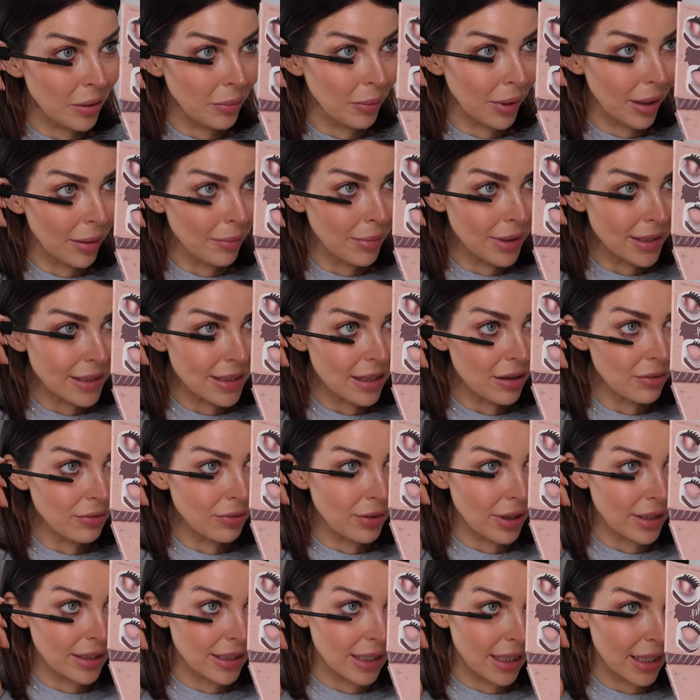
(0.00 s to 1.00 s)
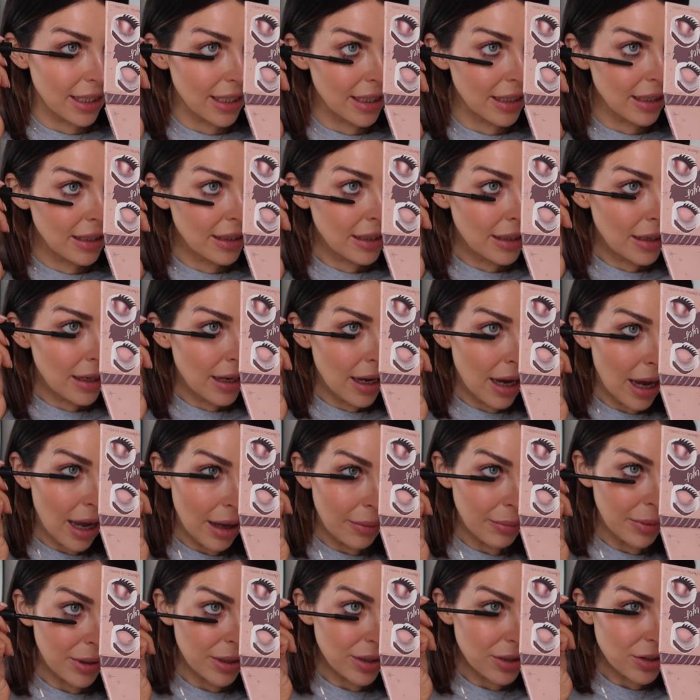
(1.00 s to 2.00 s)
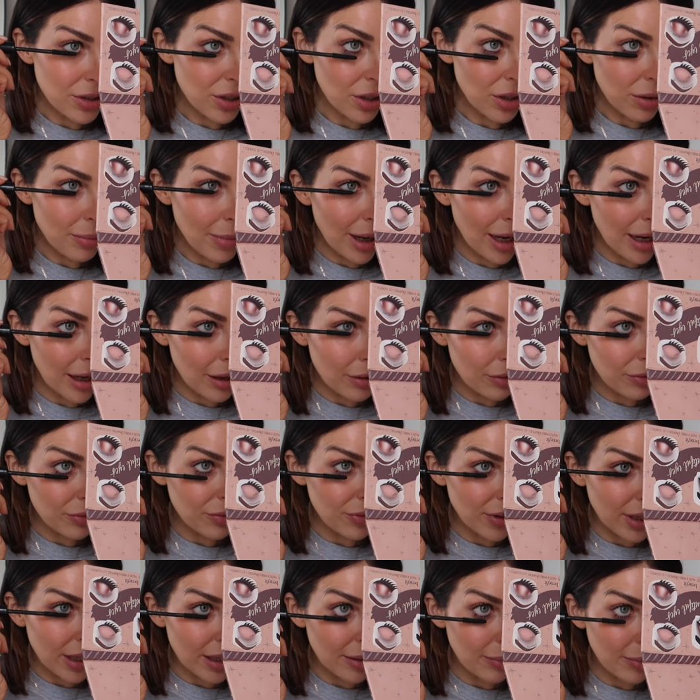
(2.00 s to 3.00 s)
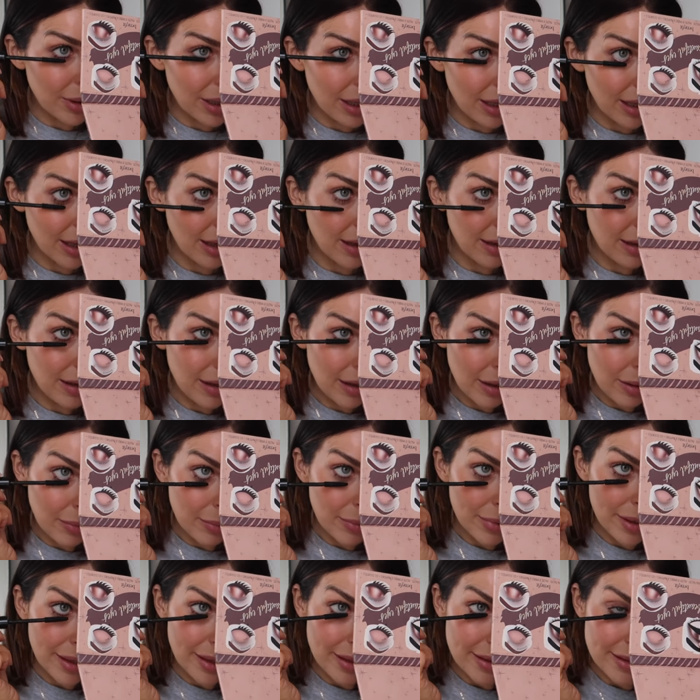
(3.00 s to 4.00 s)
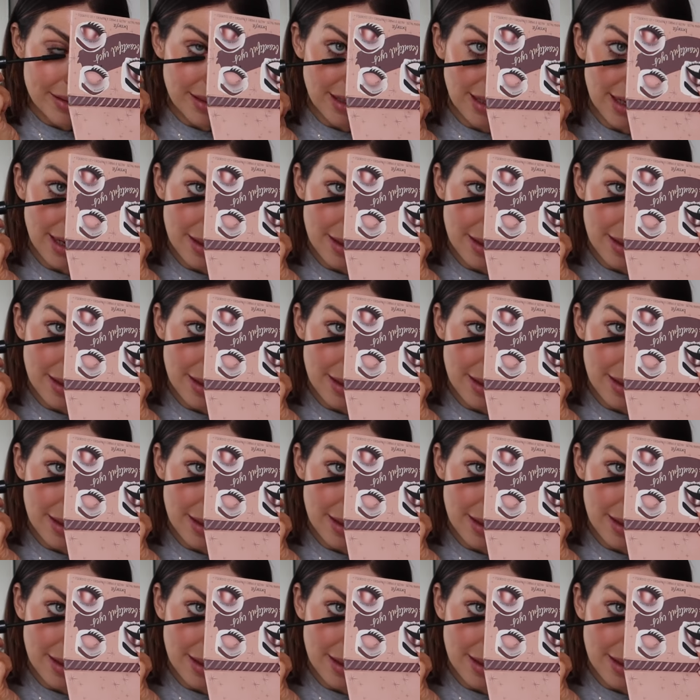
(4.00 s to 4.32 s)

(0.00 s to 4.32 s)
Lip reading: So I'm getting myself ready. I'm gonna show you my outfit in a minute because I